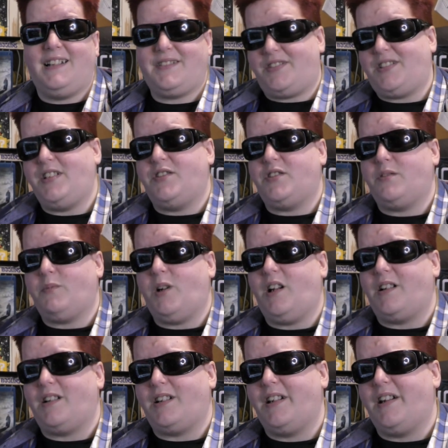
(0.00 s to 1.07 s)
season
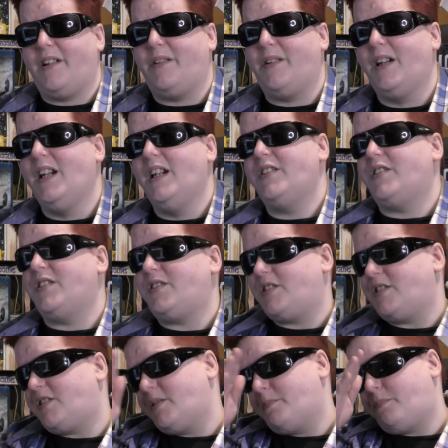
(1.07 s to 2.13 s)
1.
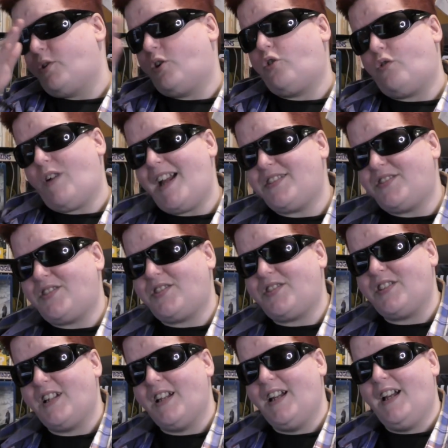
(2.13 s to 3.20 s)
To progress